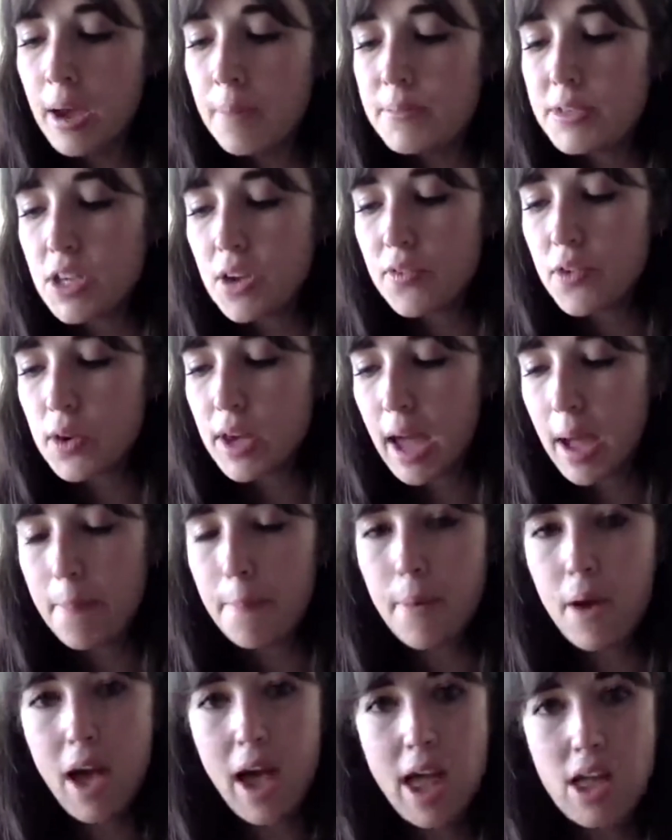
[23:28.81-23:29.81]
So if you
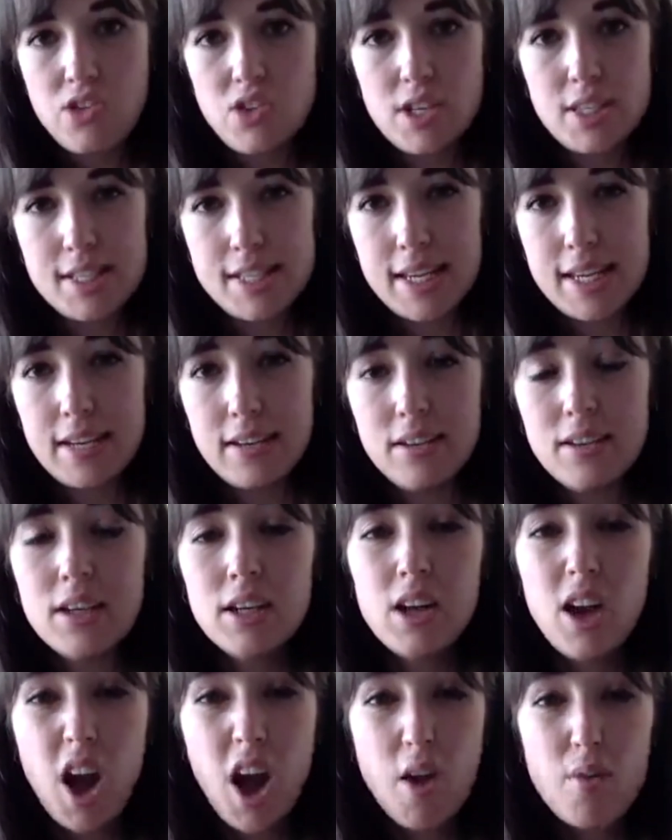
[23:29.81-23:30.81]
can put hedges in,
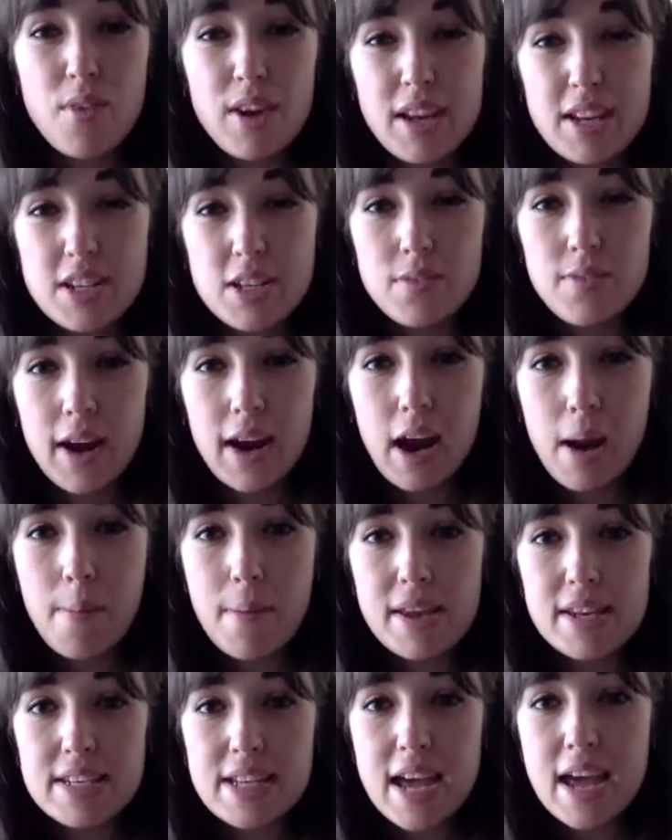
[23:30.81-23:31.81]
I really do
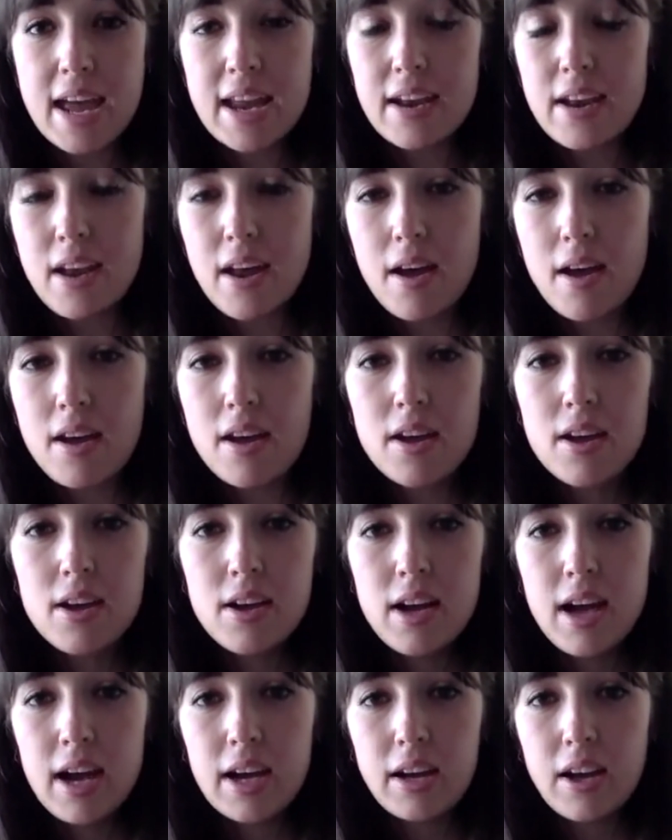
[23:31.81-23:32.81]
recommend it
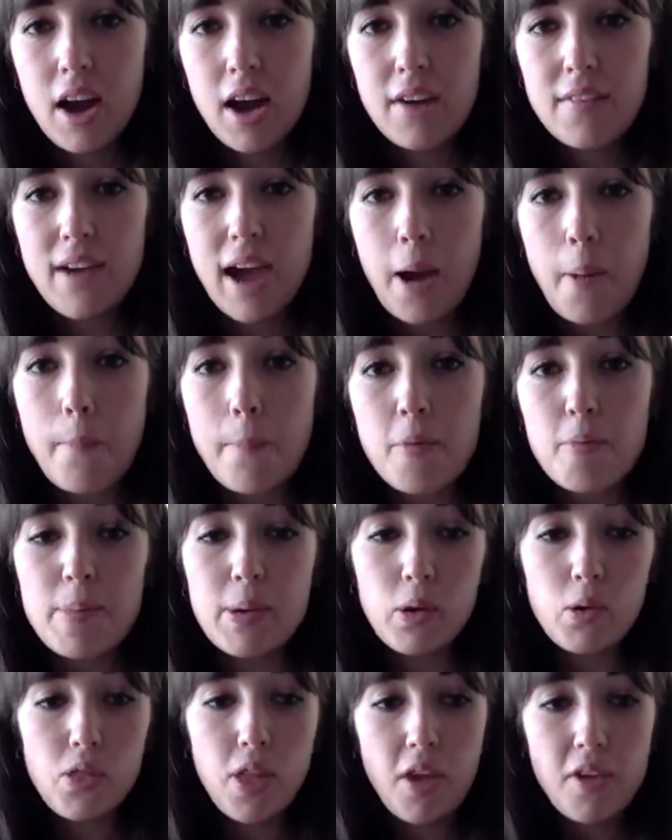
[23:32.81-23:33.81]
and kind of help
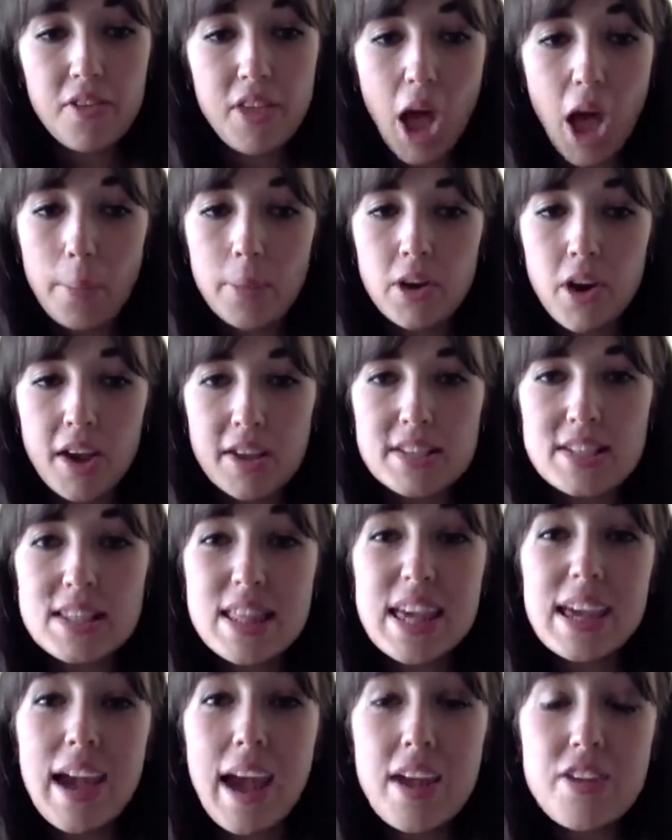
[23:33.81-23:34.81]
build those up. Nice
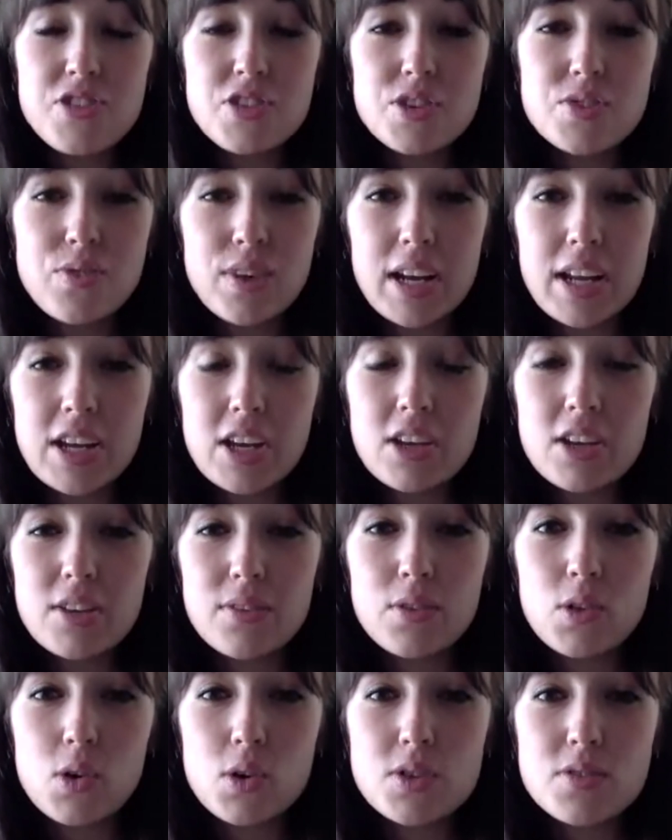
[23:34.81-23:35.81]
thick hedge is really good,
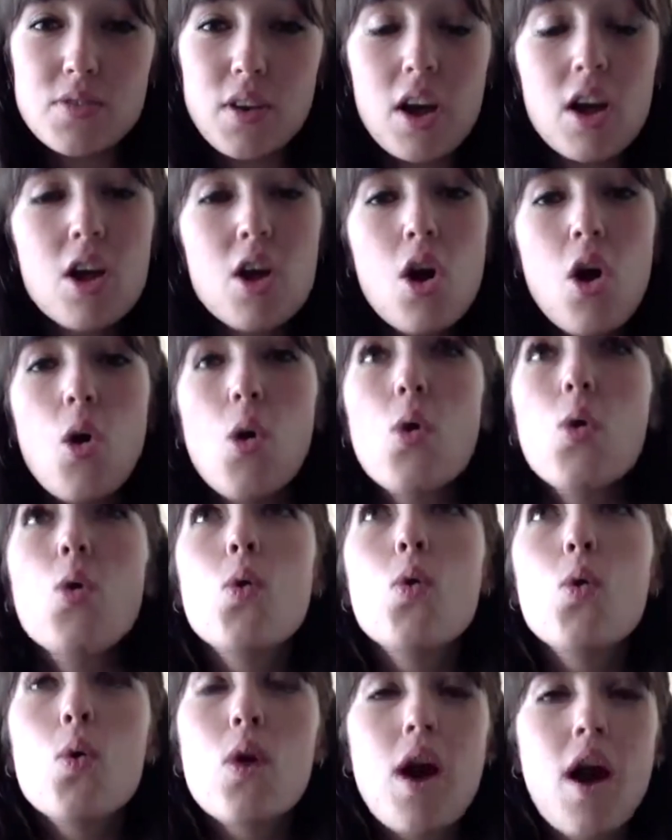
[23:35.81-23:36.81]
of course, for
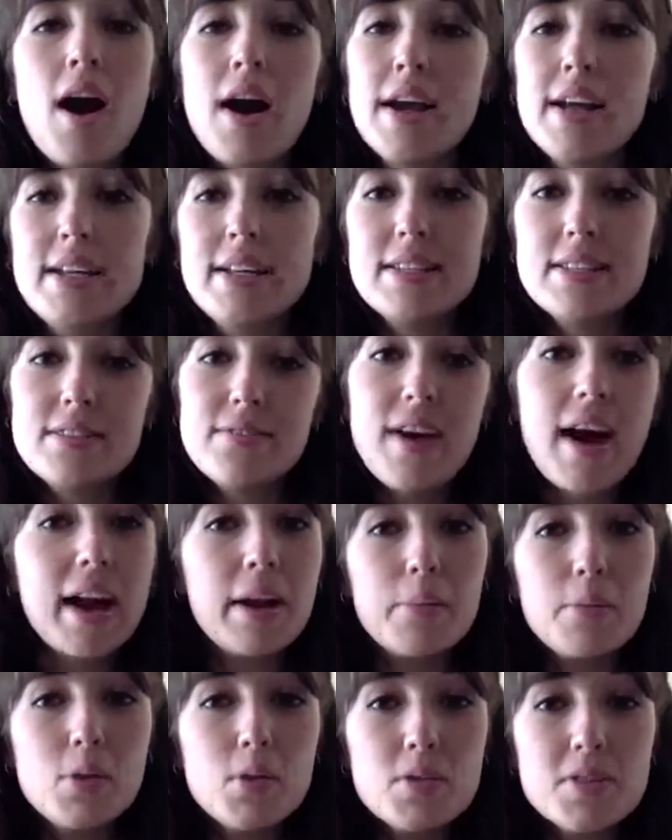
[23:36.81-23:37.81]
all kinds of
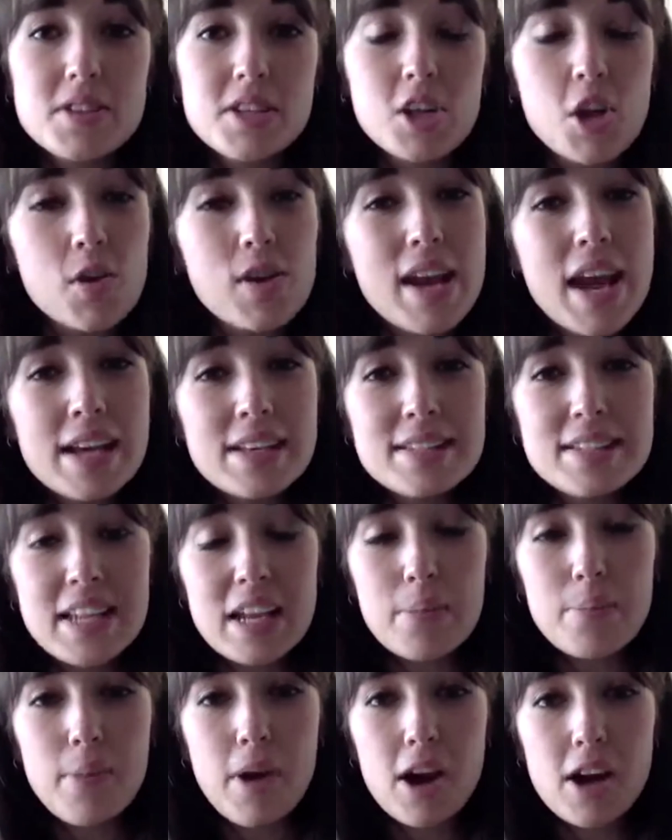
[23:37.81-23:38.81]
animals. You know,
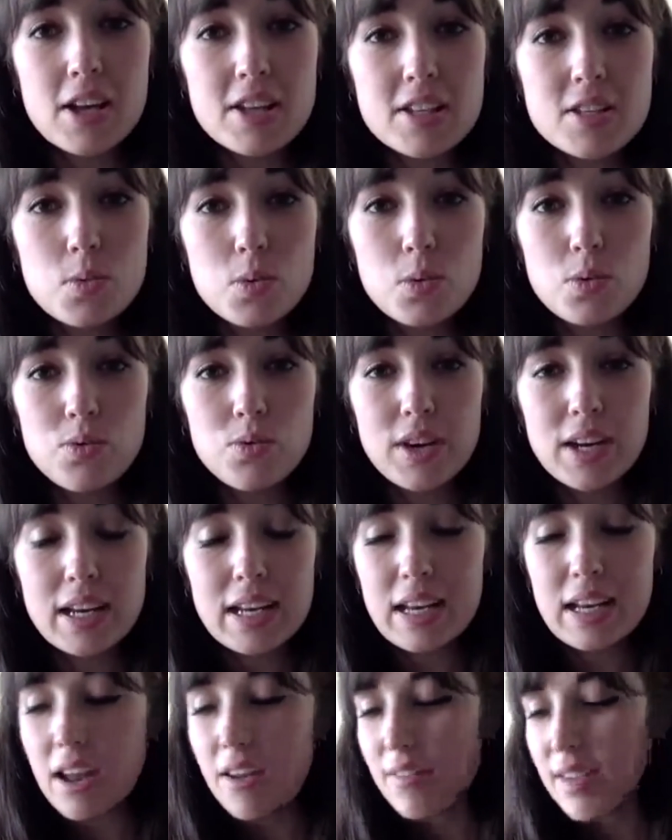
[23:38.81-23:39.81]
nesting birds will
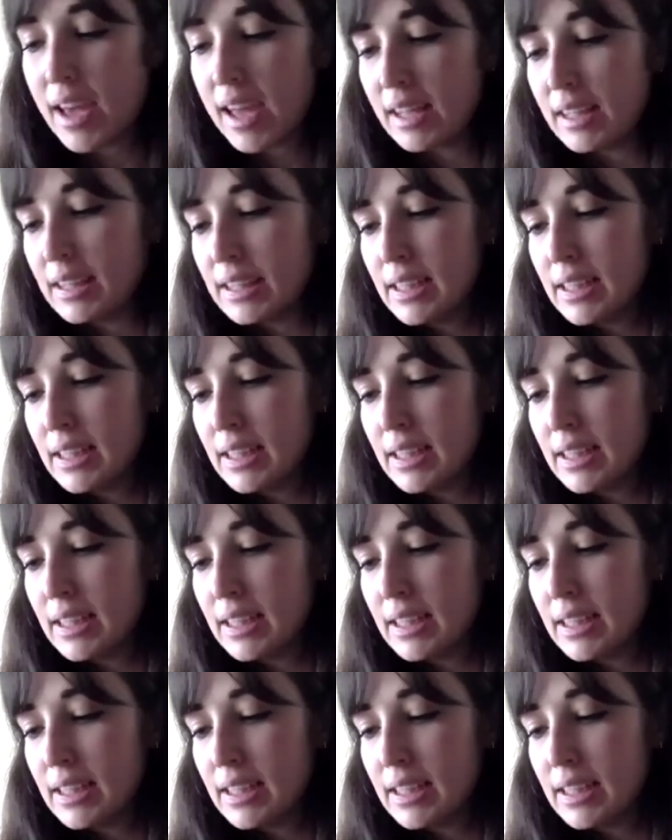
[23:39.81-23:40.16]
really love it.